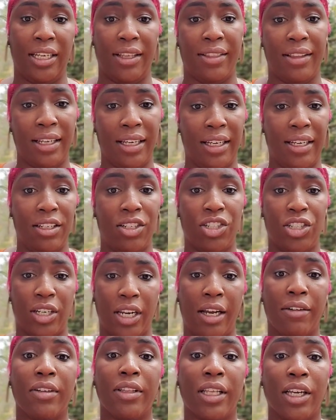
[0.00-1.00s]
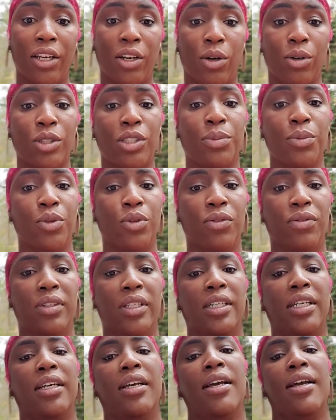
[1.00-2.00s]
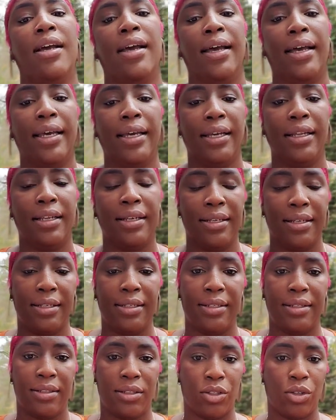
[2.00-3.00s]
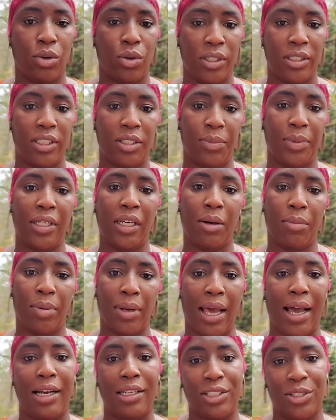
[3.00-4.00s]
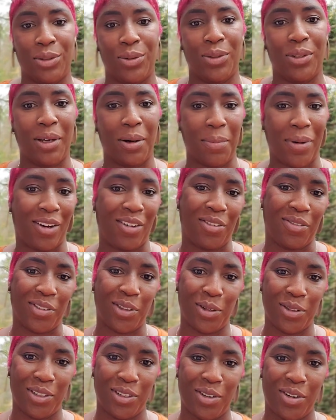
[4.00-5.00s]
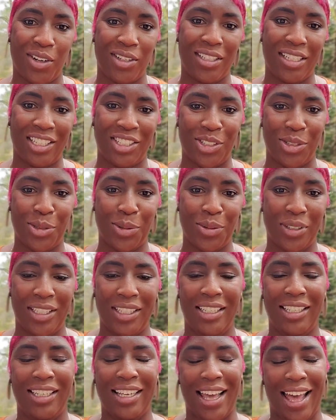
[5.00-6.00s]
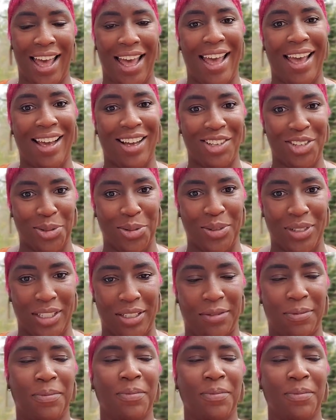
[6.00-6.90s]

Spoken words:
In the end, should everything go smoothly, it is going to be applied to the amount of closing costs that you need at closing.